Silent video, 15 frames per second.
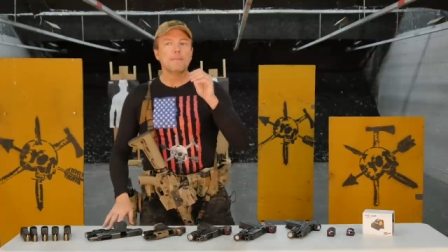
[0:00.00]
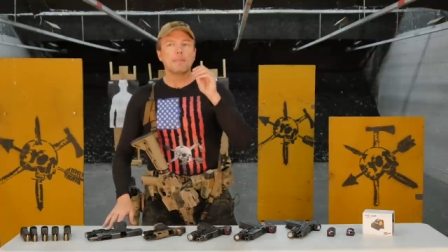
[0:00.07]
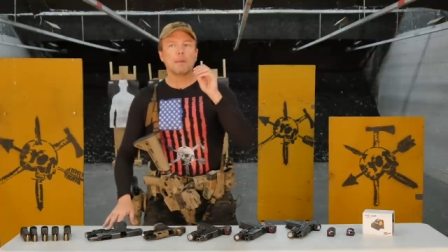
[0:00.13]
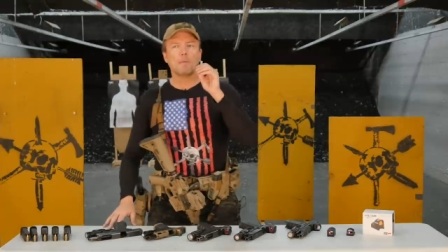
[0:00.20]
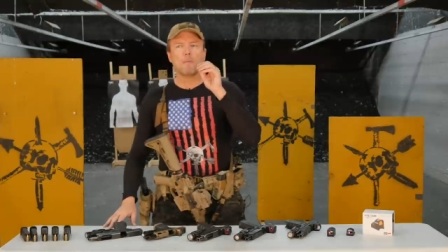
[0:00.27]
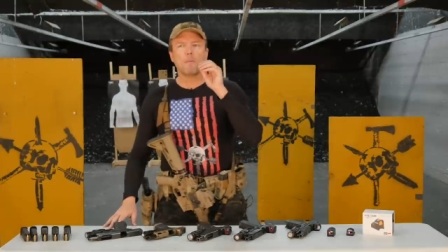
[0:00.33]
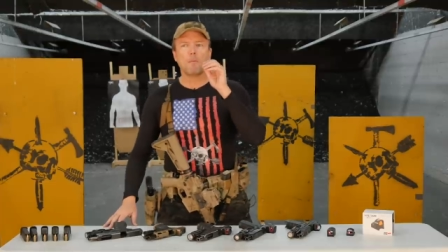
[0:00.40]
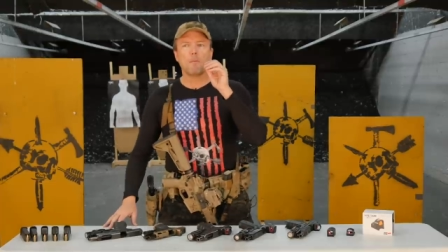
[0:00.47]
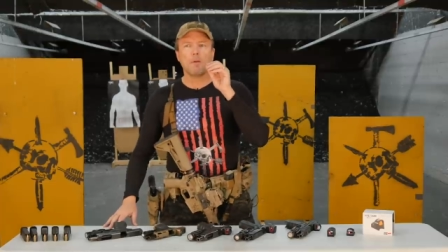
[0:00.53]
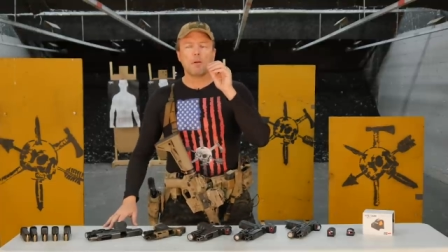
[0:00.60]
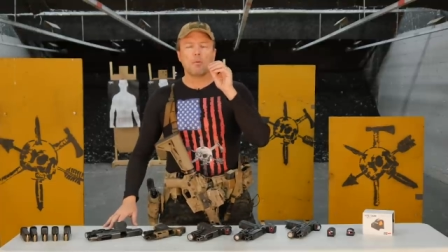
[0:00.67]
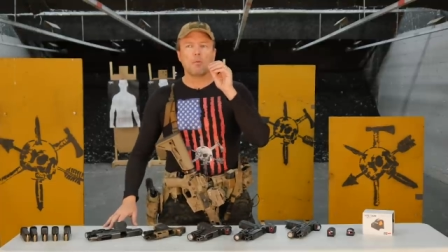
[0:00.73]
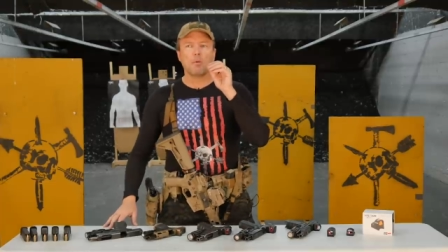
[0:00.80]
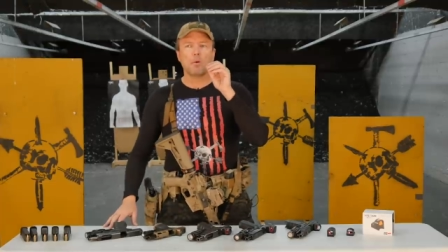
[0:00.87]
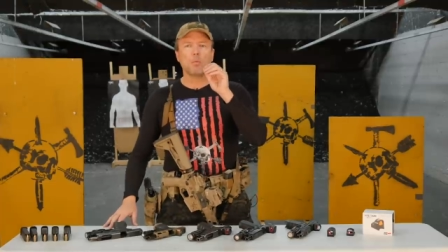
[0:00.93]
Now,
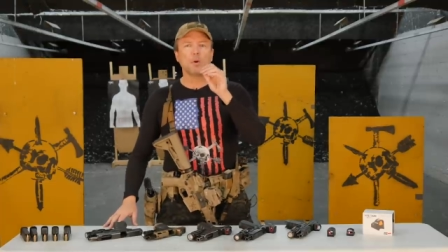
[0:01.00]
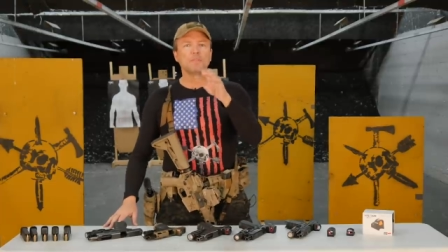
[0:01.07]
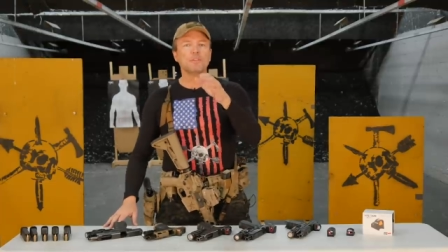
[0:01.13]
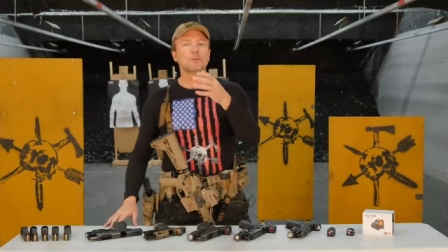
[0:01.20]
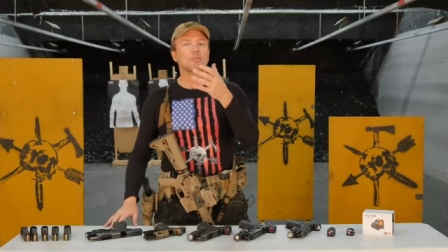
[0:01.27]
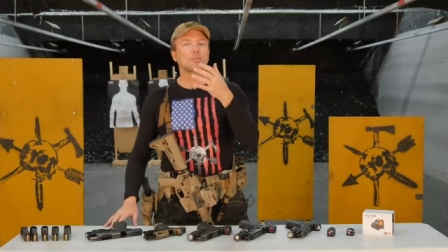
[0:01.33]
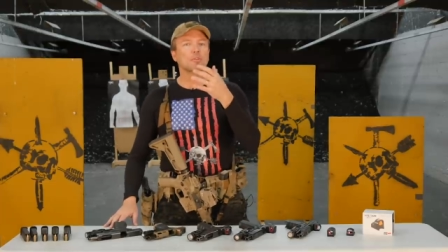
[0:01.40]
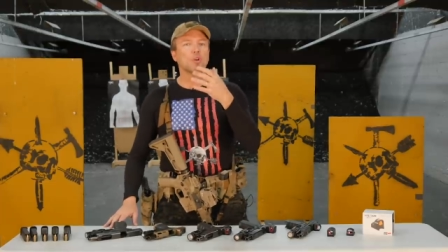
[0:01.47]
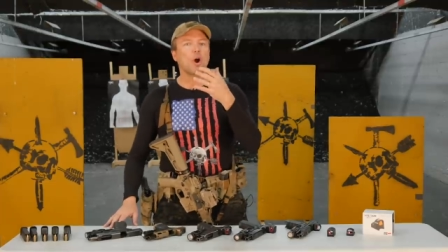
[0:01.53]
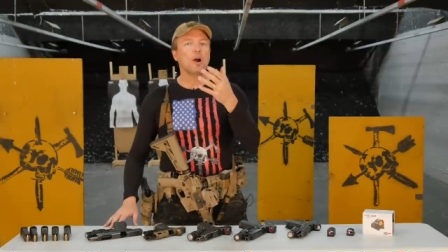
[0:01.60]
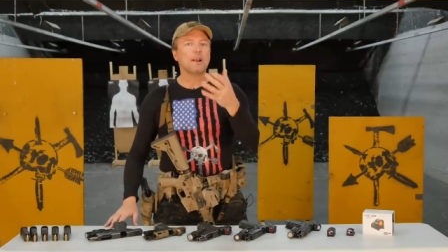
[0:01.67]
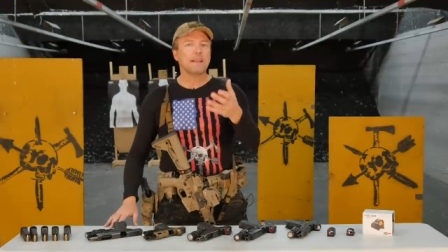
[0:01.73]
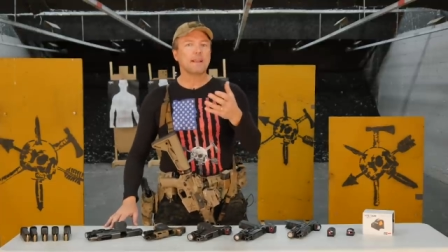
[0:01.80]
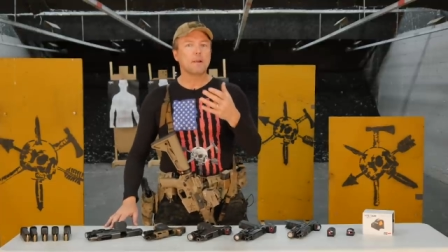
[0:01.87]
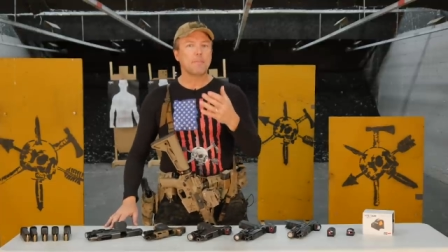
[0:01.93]
and what they're
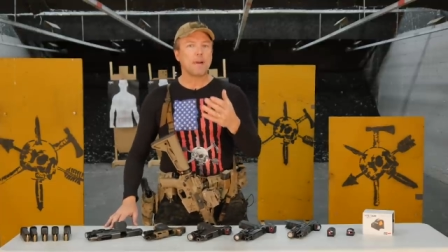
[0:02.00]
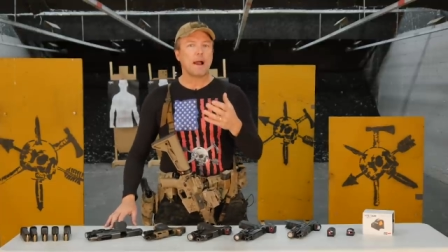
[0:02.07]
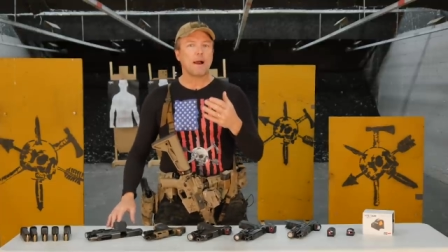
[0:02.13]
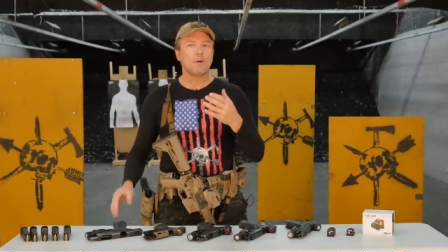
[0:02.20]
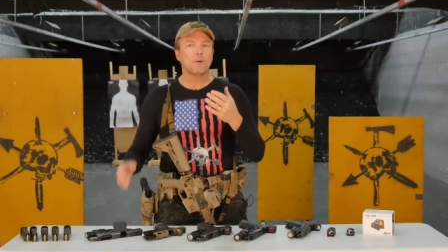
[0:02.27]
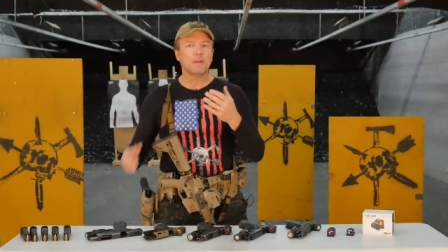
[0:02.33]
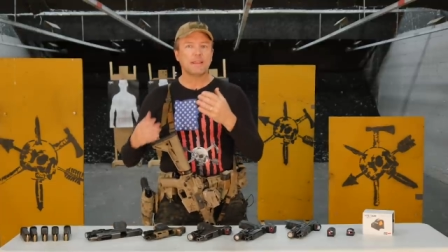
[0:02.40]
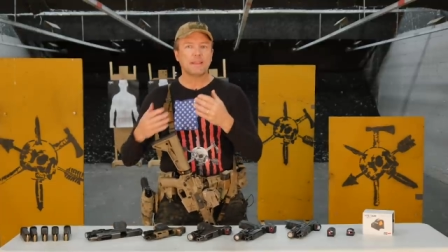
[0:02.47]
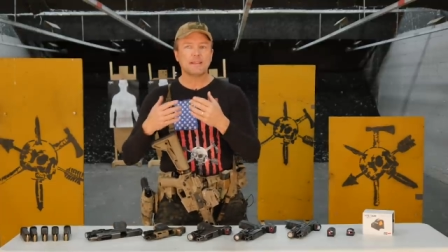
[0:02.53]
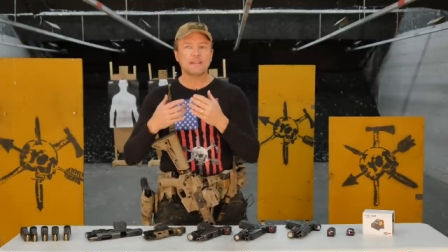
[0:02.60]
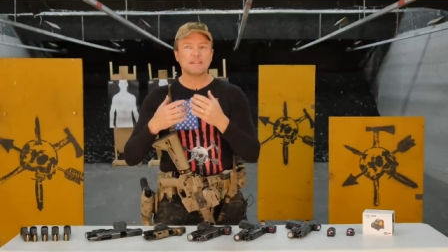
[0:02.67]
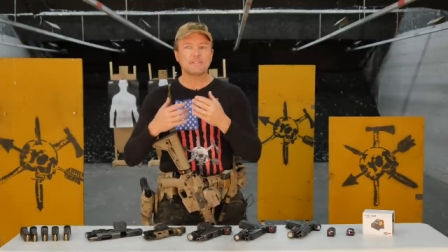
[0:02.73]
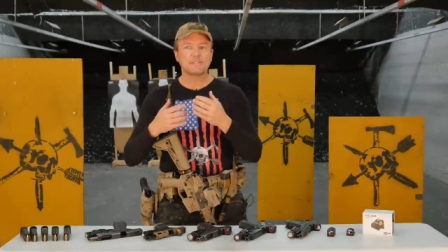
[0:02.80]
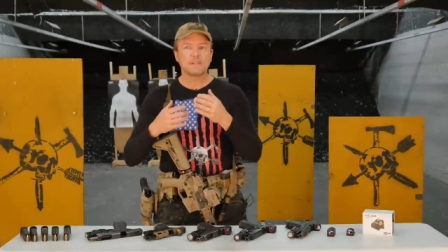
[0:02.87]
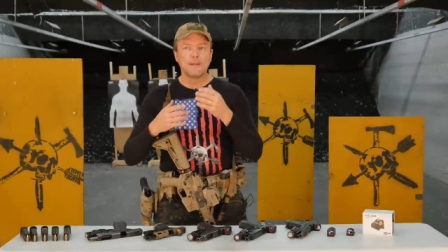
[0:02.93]
talking about
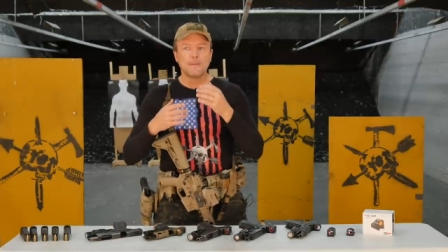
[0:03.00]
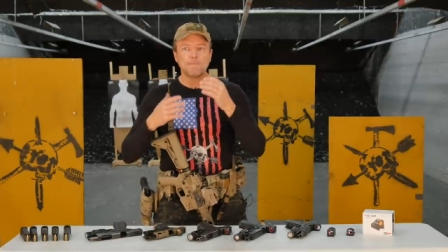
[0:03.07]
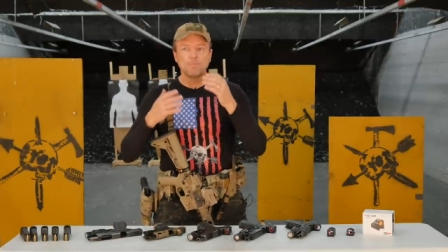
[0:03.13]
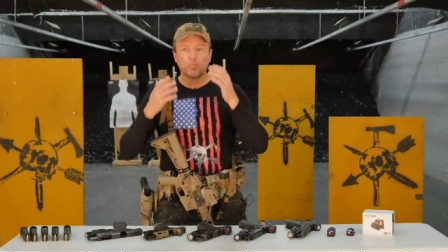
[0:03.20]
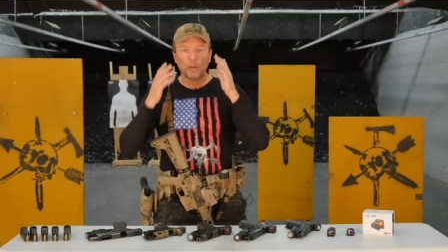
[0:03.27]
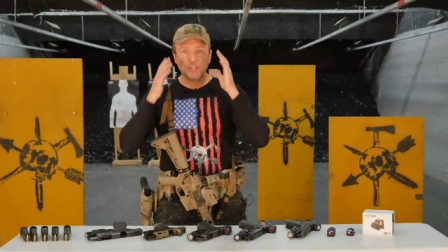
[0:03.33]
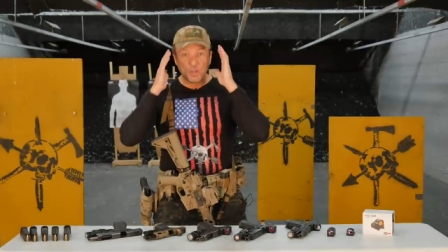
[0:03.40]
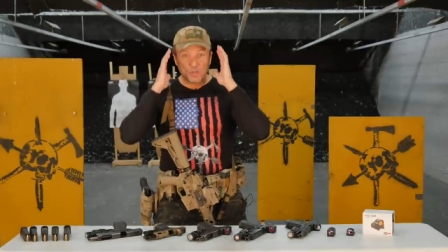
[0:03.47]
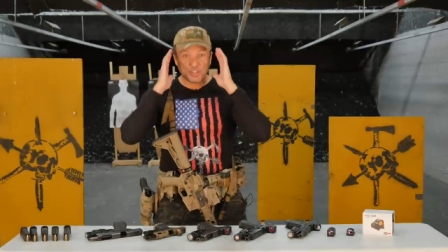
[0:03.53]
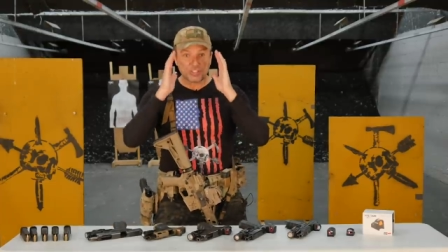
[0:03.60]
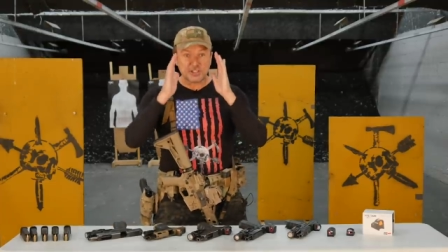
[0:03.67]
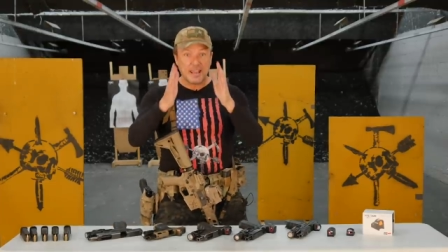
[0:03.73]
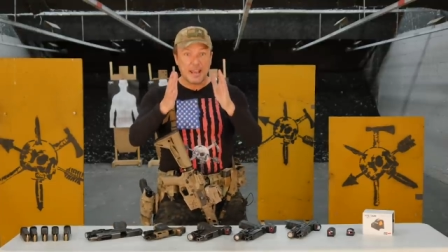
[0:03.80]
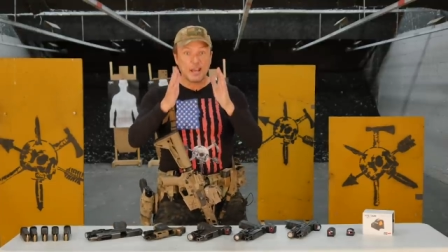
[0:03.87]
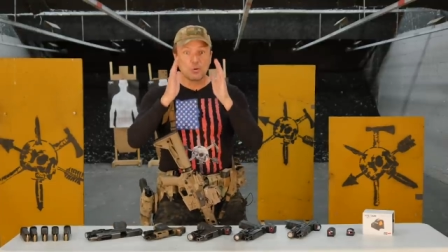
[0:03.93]
is when you're
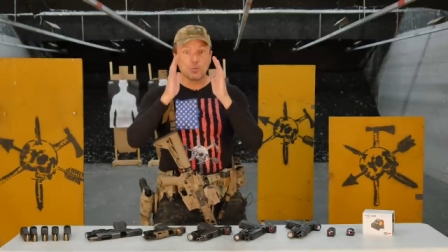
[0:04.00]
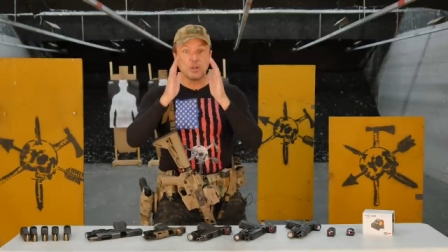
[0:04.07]
scared,